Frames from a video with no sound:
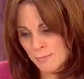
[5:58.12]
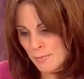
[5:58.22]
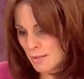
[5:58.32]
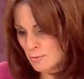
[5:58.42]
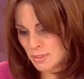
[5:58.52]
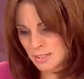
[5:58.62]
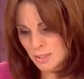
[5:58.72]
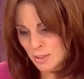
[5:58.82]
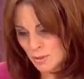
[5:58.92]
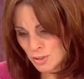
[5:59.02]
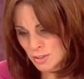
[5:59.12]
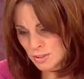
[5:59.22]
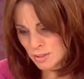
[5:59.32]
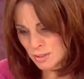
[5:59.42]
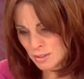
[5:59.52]
as we said, the justice
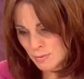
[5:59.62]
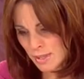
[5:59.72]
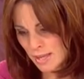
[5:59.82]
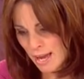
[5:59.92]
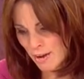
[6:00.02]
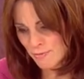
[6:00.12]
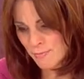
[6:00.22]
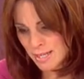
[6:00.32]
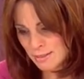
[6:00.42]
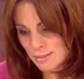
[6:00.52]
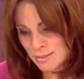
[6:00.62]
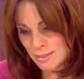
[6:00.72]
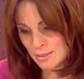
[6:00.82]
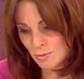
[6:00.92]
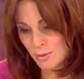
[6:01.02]
system, they have made a
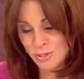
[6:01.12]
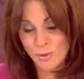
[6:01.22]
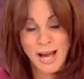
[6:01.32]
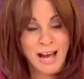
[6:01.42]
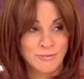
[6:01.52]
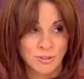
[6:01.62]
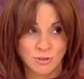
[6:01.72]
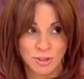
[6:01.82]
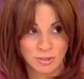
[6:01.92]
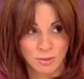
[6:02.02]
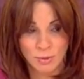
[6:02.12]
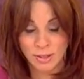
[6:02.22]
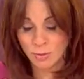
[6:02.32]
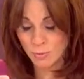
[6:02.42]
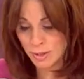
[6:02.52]
decision. We do have to trust them,
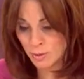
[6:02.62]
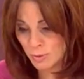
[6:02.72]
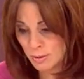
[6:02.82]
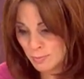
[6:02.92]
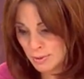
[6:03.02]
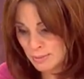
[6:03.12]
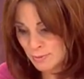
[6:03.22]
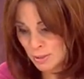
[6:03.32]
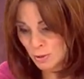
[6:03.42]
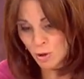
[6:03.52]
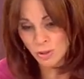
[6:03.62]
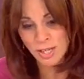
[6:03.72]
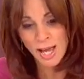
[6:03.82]
whether we believe in it or not.